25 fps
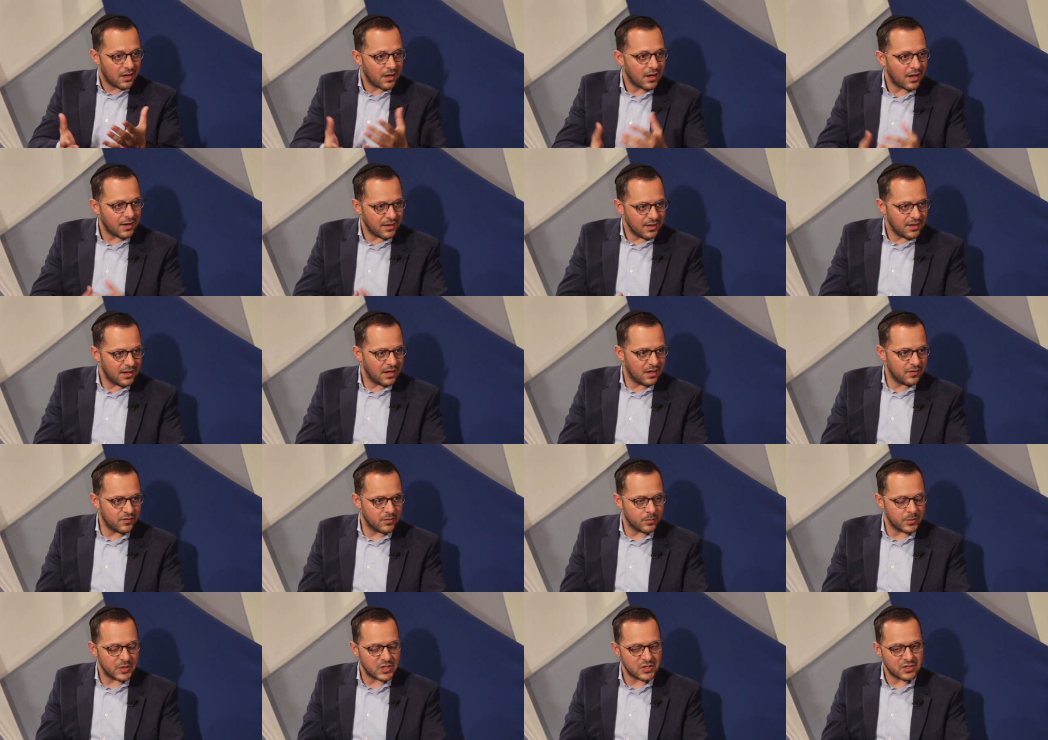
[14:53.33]
And he gave
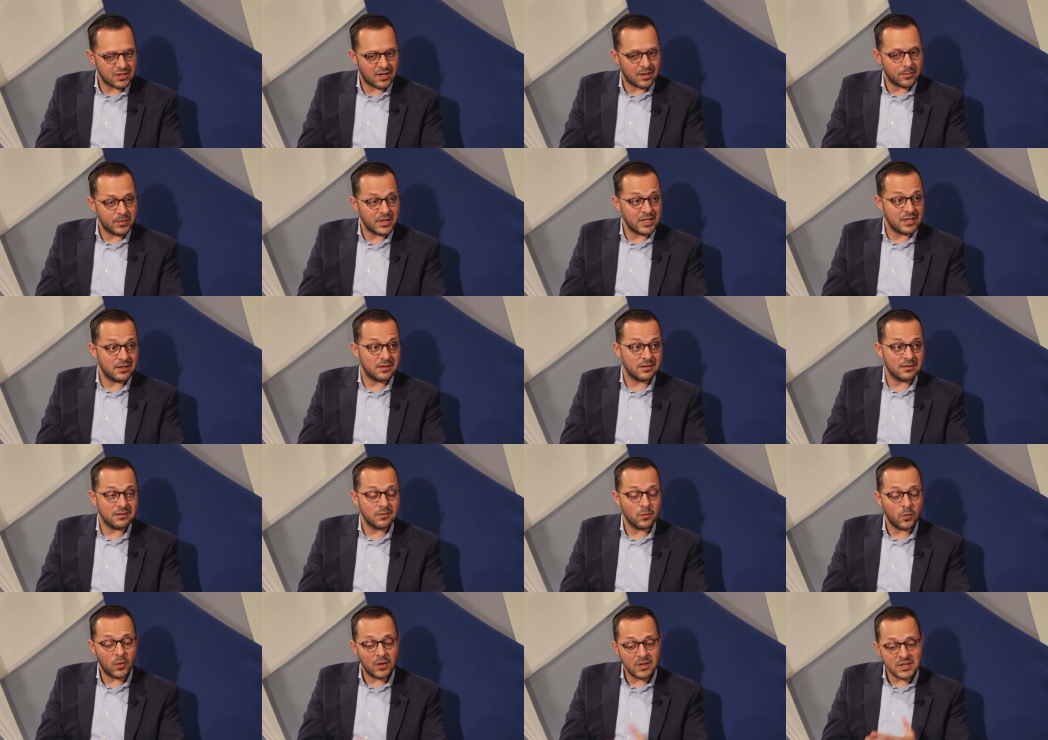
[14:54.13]
him a job. And
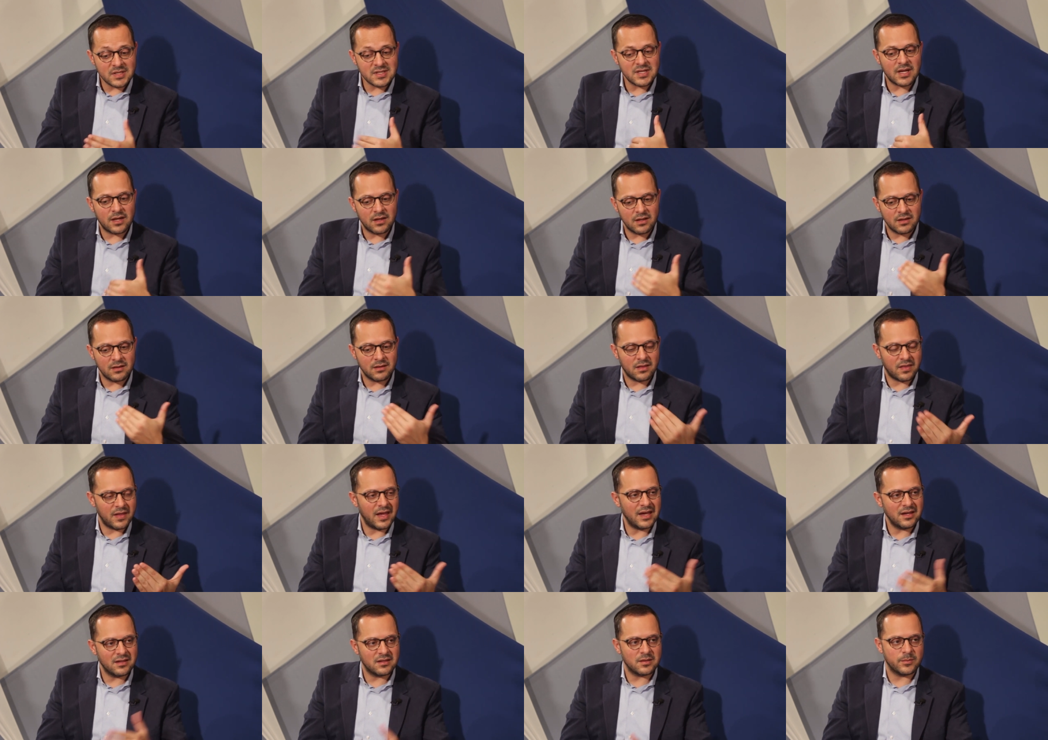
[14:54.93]
once I
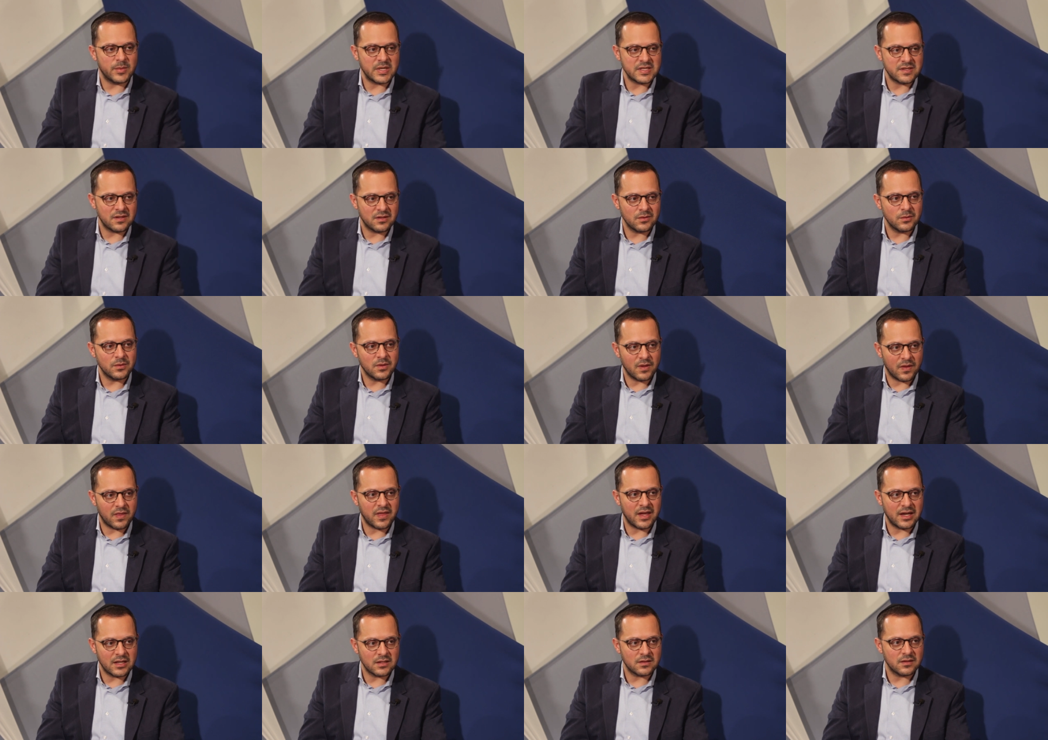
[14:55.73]
thanked him, I said, Udi,
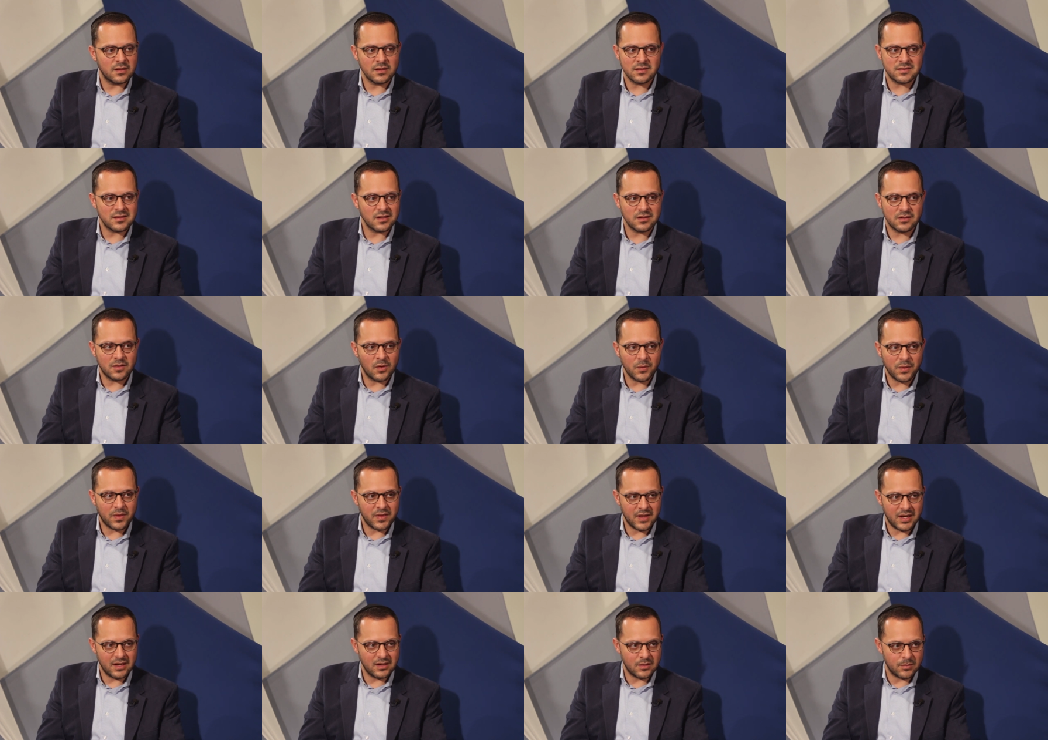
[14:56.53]
thanks. He said,
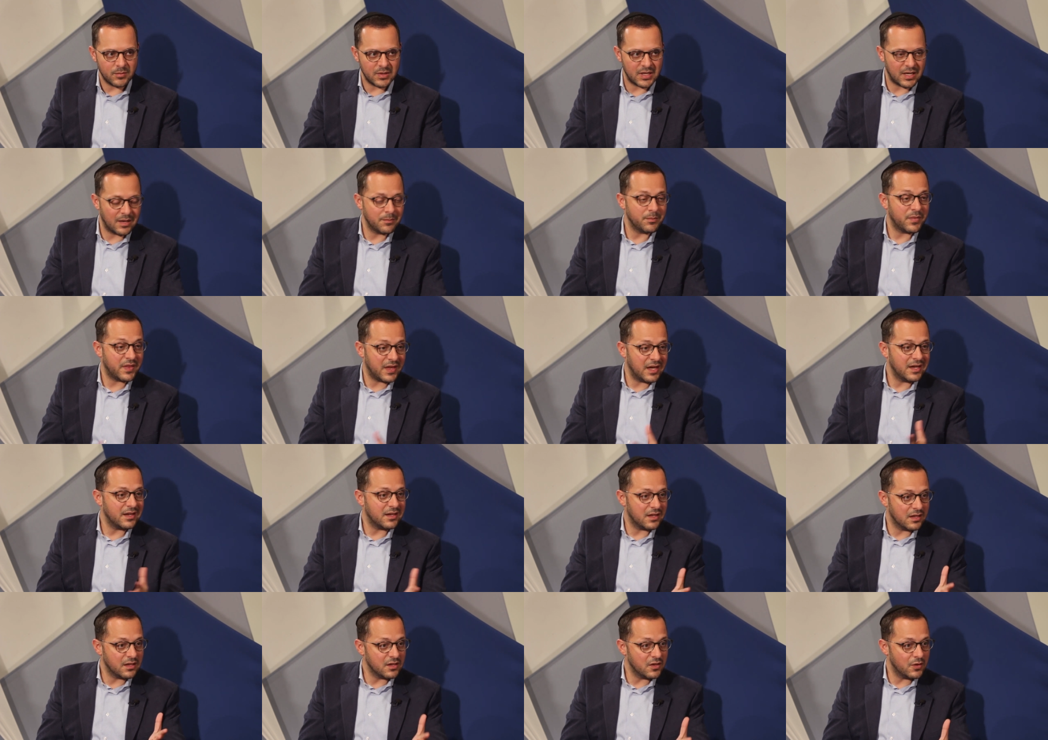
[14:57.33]
don't thank me. I'm
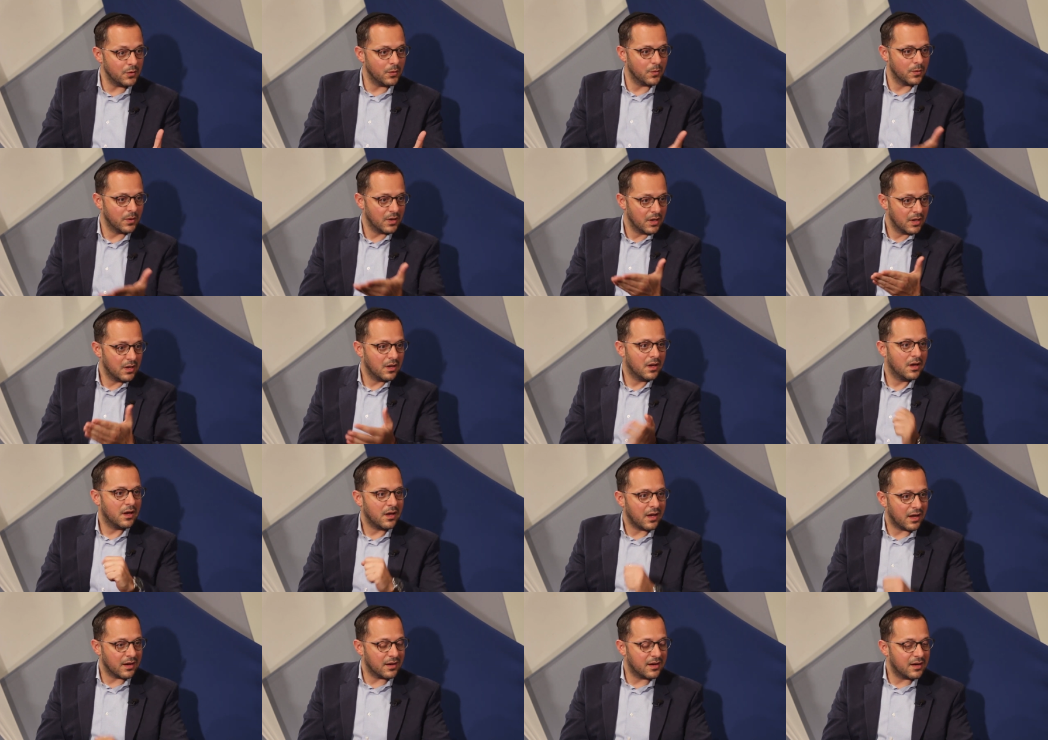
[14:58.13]
thanking you.
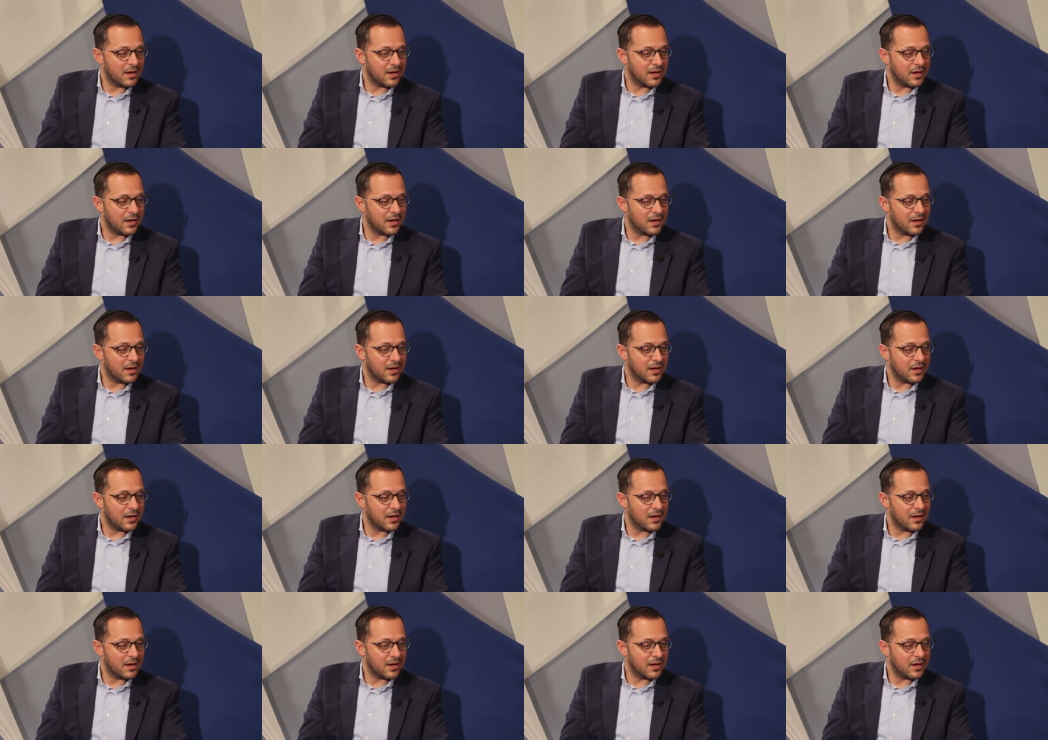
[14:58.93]
And